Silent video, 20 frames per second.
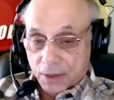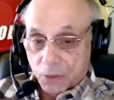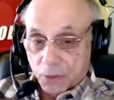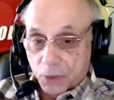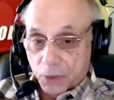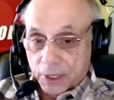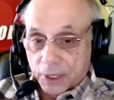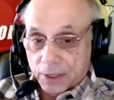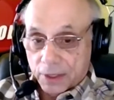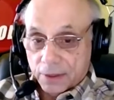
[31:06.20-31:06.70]

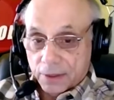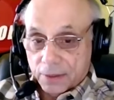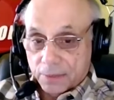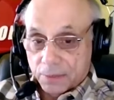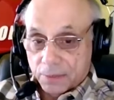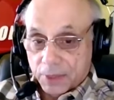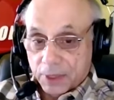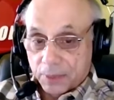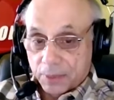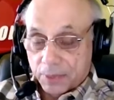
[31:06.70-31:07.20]
when
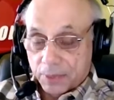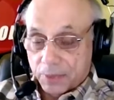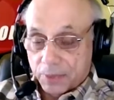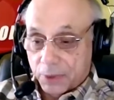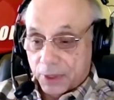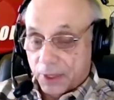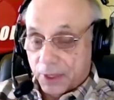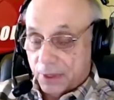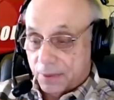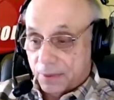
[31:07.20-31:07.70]

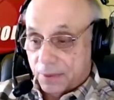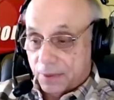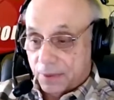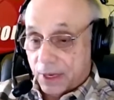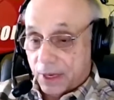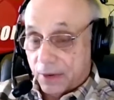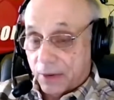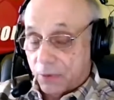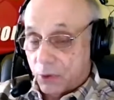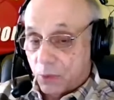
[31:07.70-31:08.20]

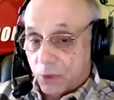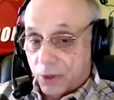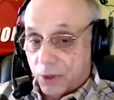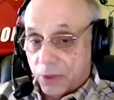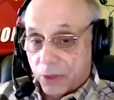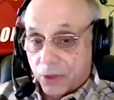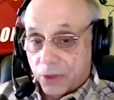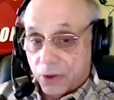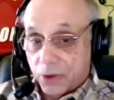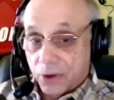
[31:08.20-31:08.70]

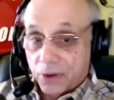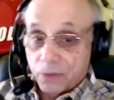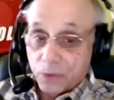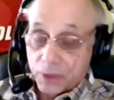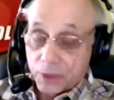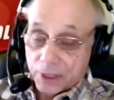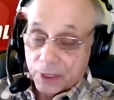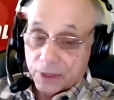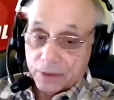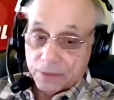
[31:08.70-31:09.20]
everyone thought,
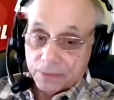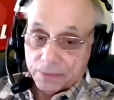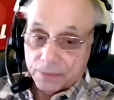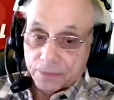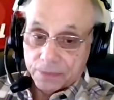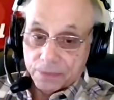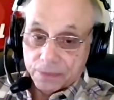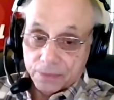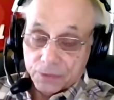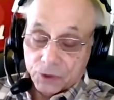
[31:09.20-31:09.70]
well,
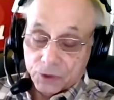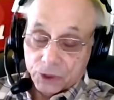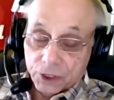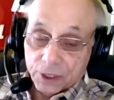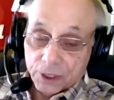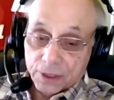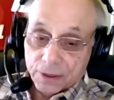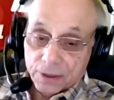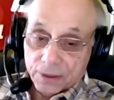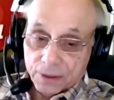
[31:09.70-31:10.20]

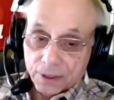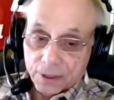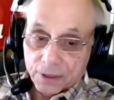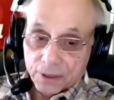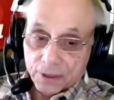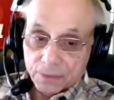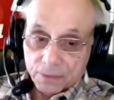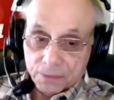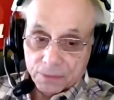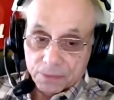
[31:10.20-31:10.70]
gee, the
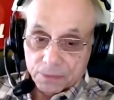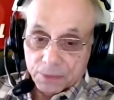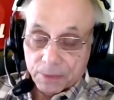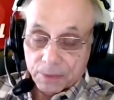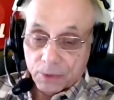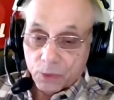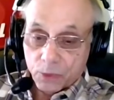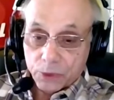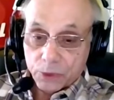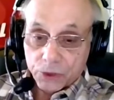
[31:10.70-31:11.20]

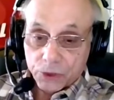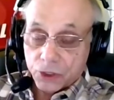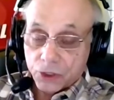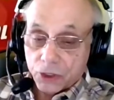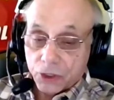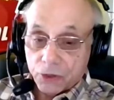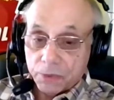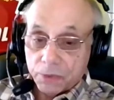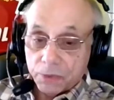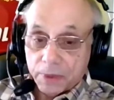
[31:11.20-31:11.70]
people will
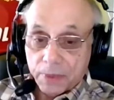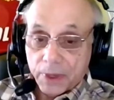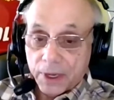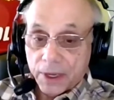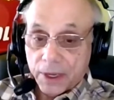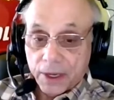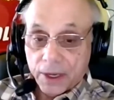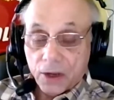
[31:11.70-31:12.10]
still be buying